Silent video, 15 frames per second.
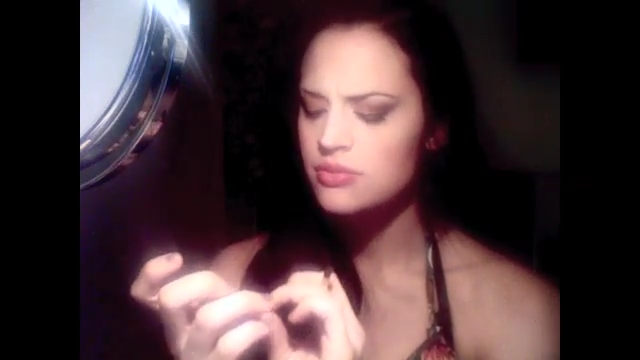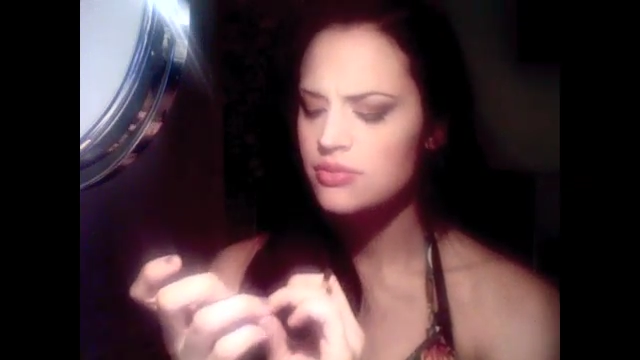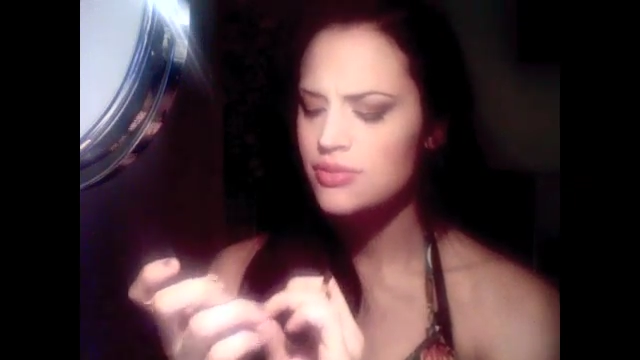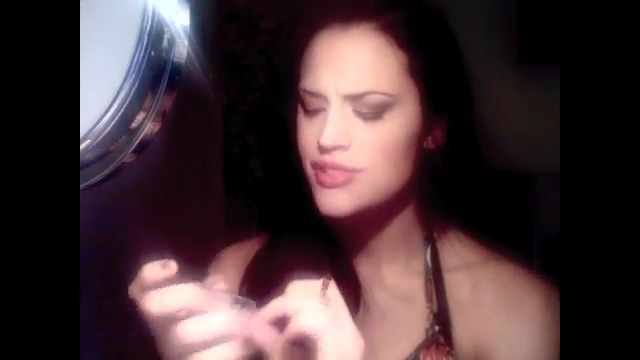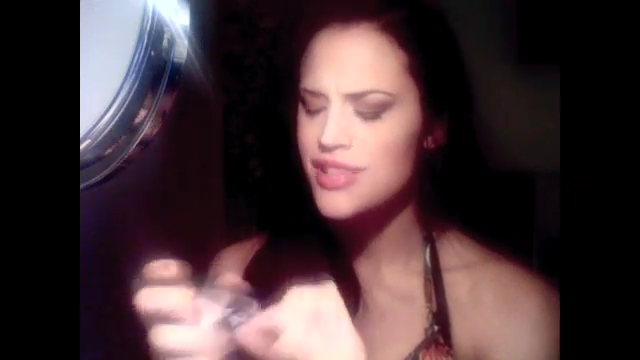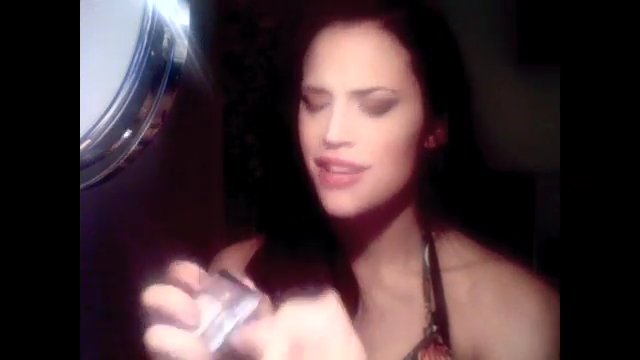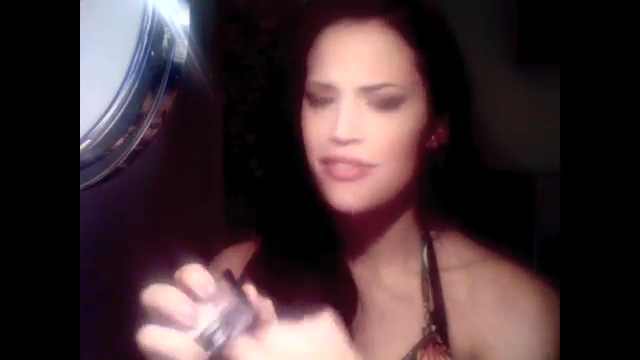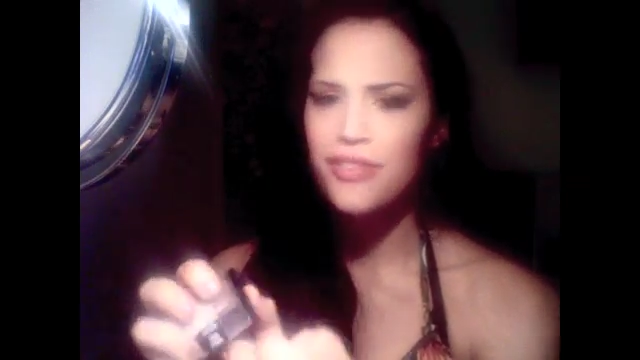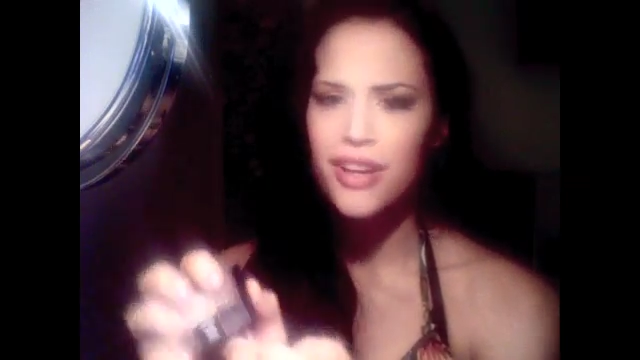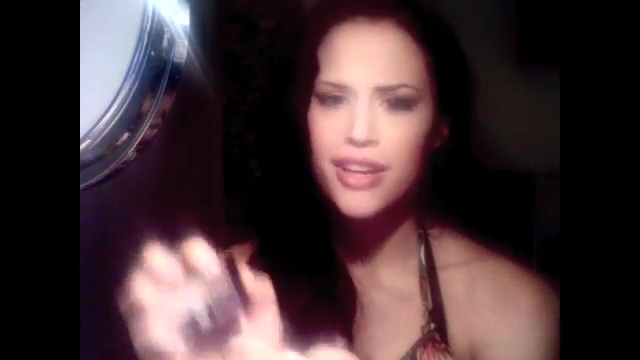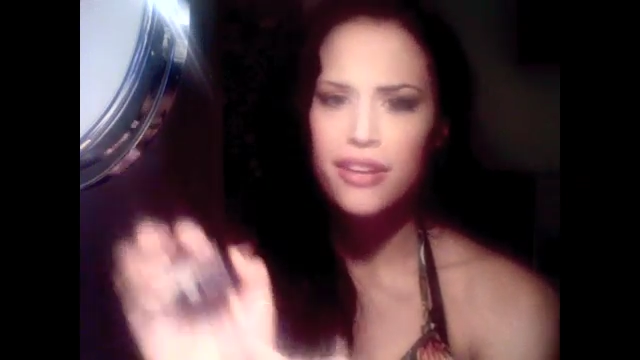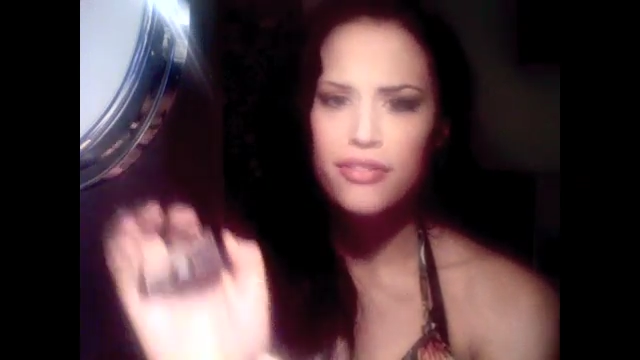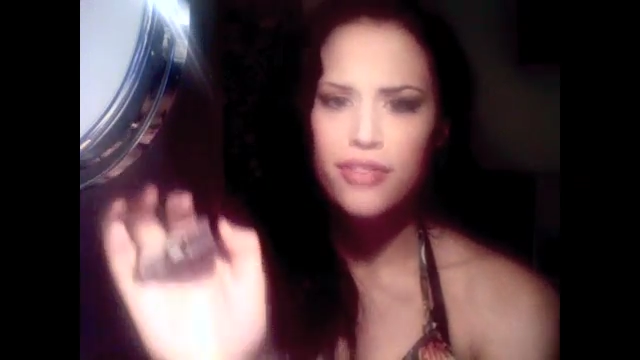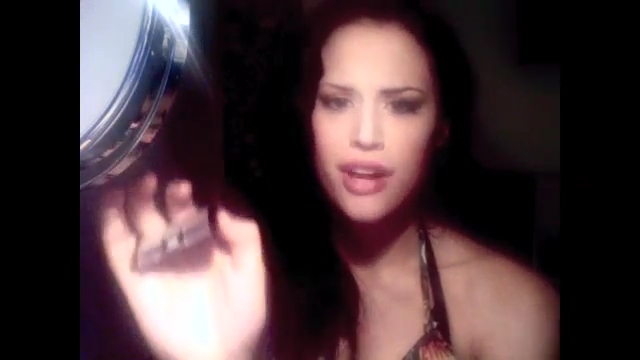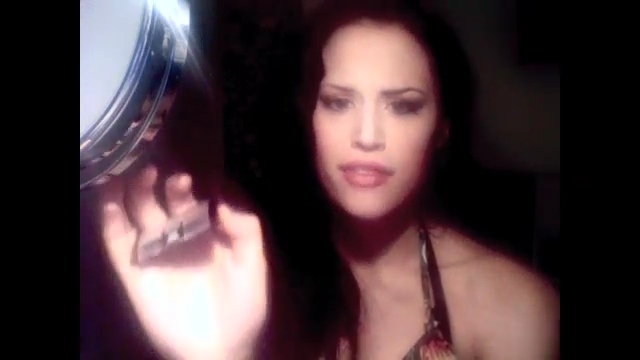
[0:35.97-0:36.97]
It's like fucking
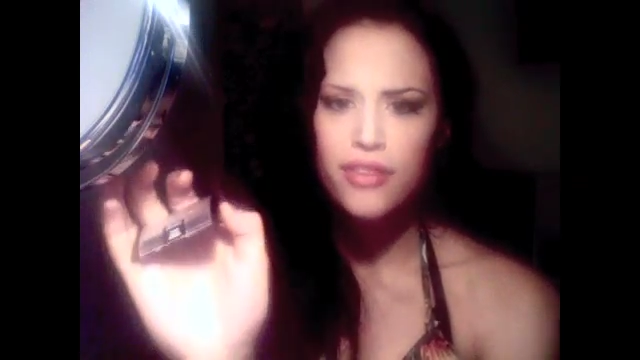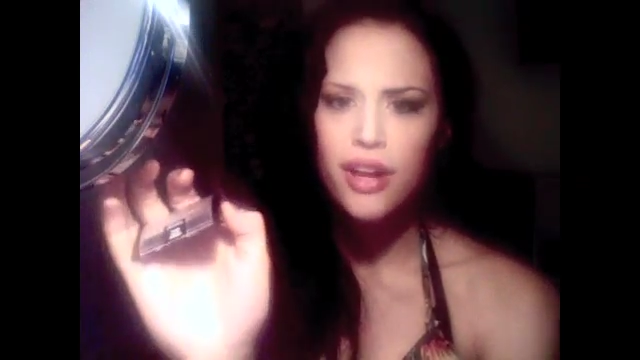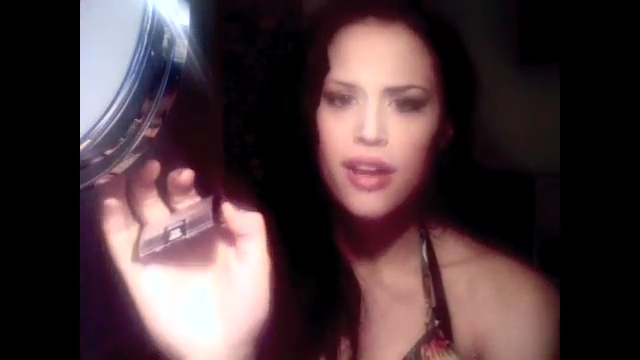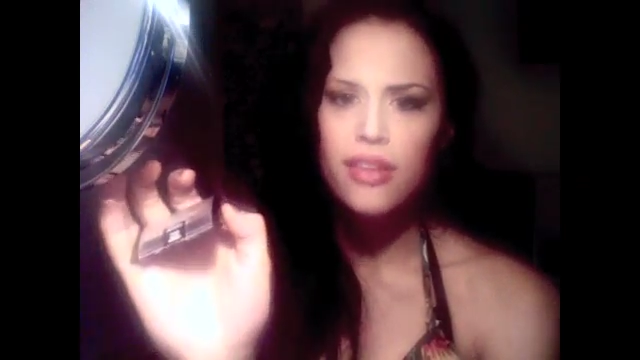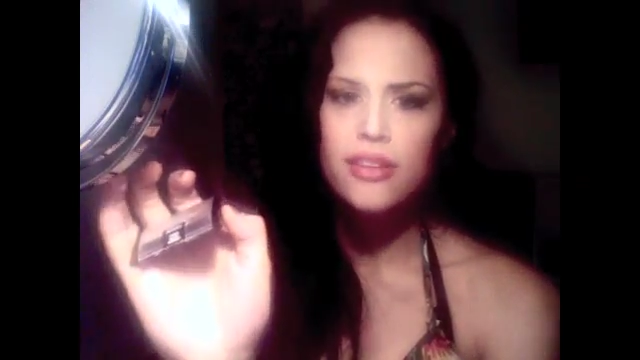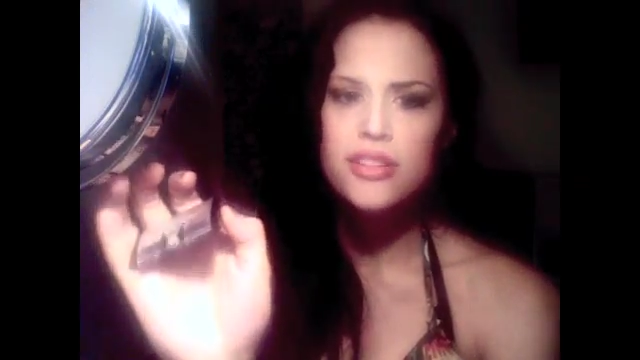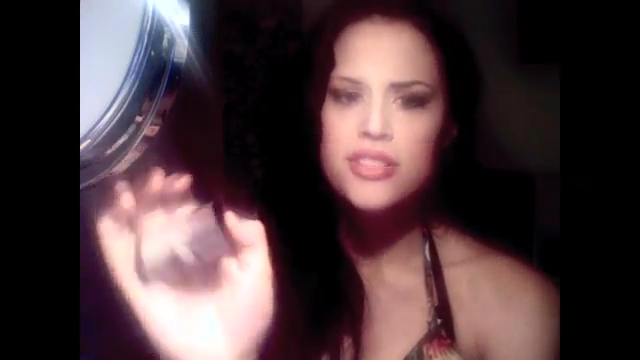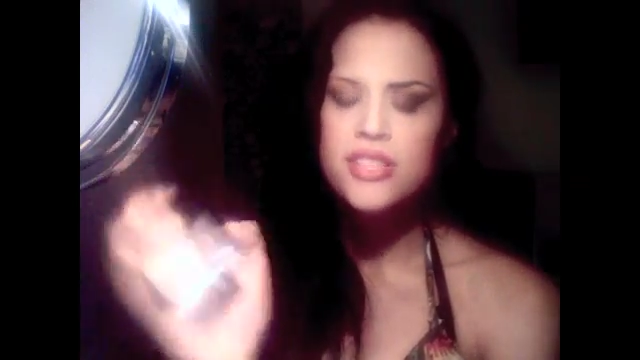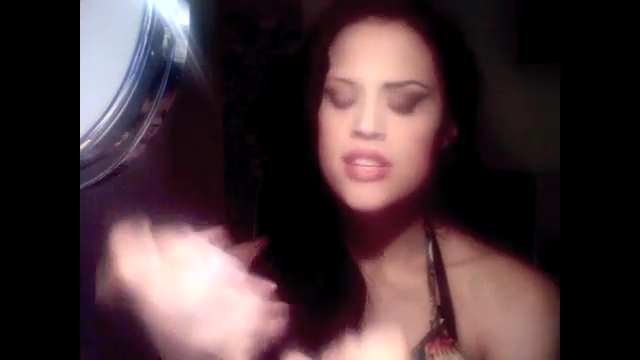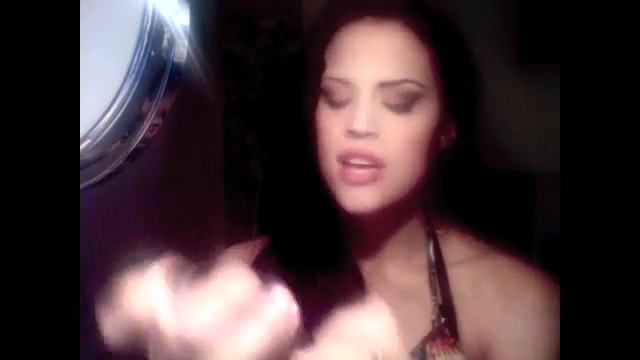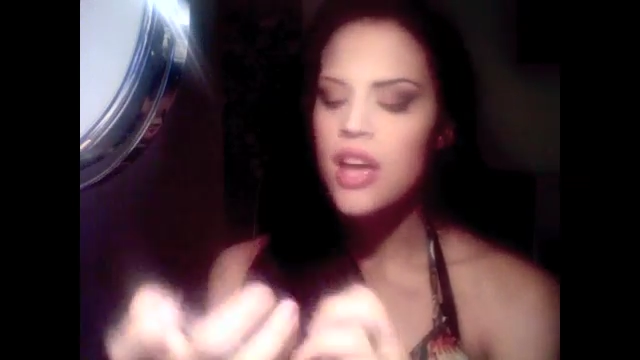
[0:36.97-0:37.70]
$5.